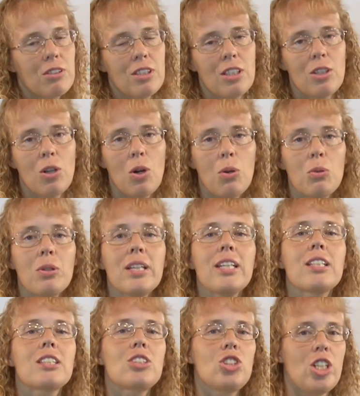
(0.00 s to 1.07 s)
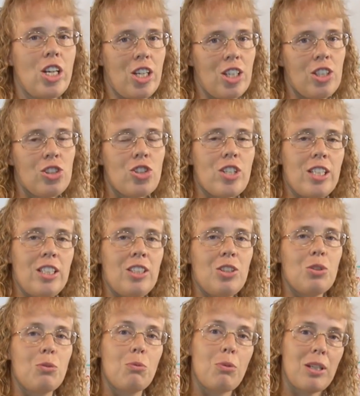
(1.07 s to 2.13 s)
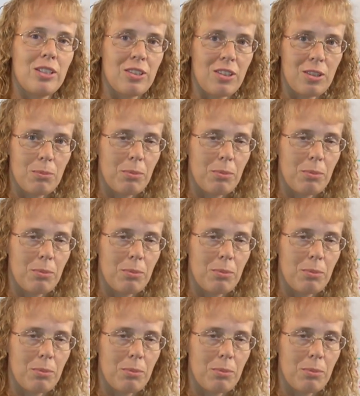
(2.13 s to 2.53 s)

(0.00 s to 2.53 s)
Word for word: you're gonna go exchange into $1